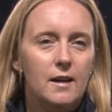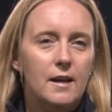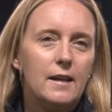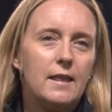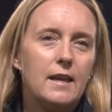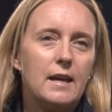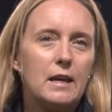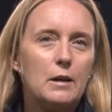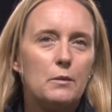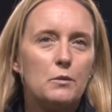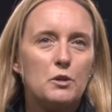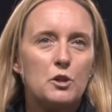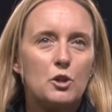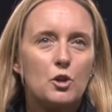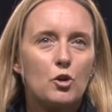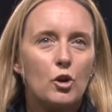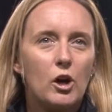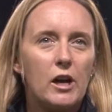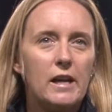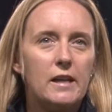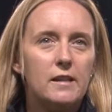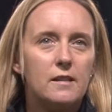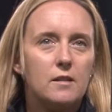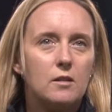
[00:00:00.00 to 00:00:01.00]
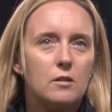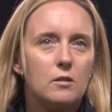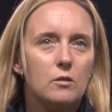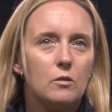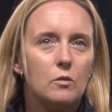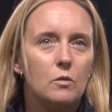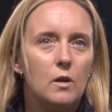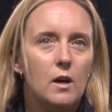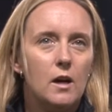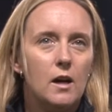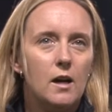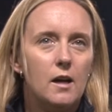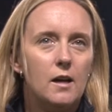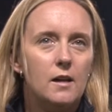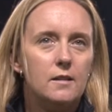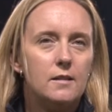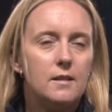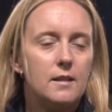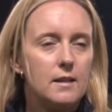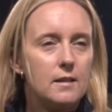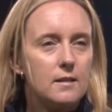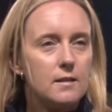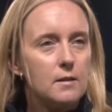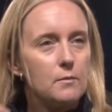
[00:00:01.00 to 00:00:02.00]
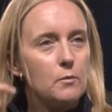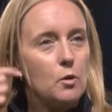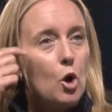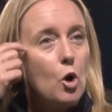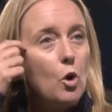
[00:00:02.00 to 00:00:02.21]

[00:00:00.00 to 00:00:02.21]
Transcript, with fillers: I think it was great to get some